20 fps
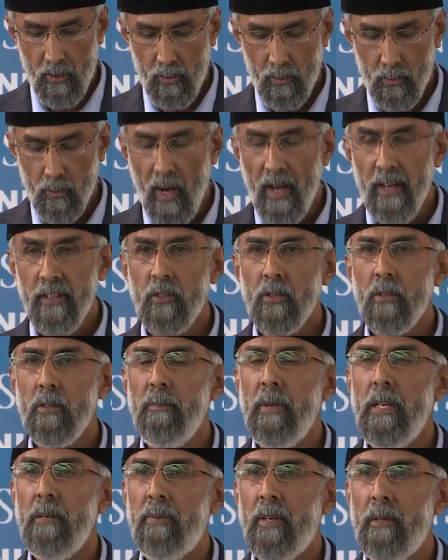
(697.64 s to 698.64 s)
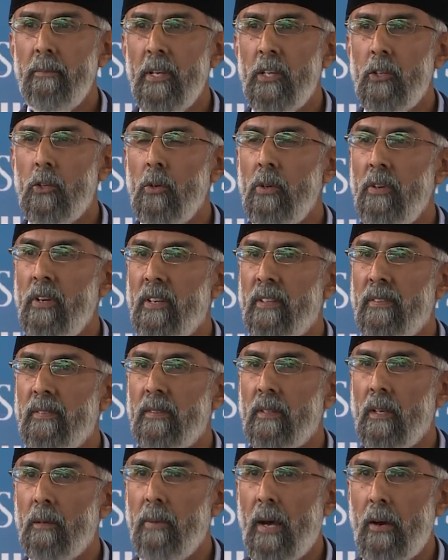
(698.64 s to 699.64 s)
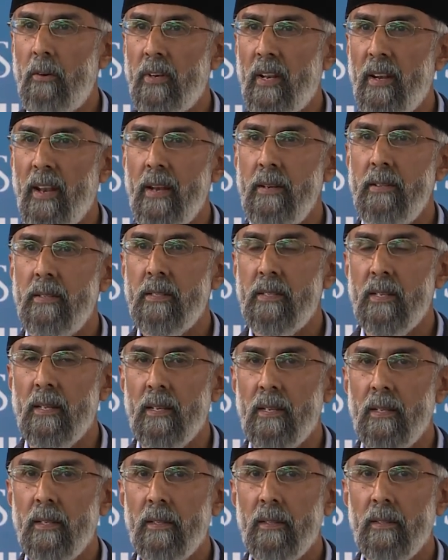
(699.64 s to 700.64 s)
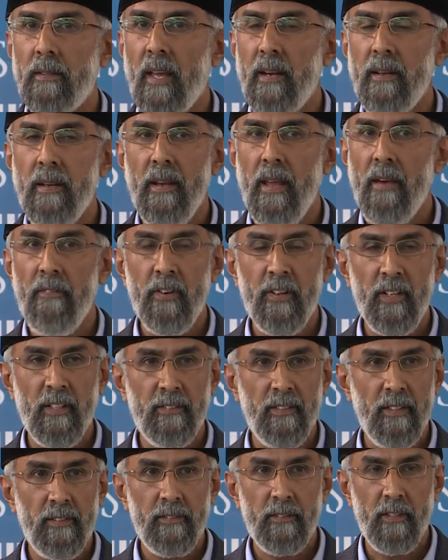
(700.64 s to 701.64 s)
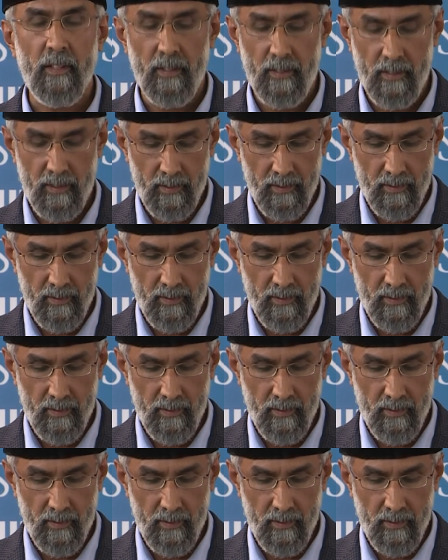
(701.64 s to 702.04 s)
Why should people be curious about an entity that never existed?